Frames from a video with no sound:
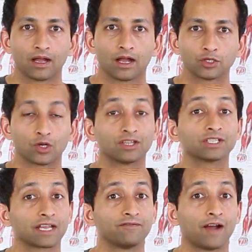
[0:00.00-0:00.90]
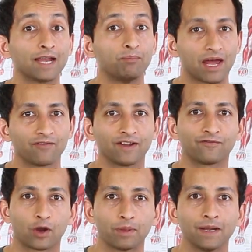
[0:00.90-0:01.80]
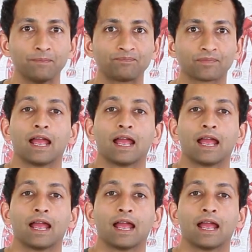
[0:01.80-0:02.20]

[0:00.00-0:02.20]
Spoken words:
so others can find benefit from it.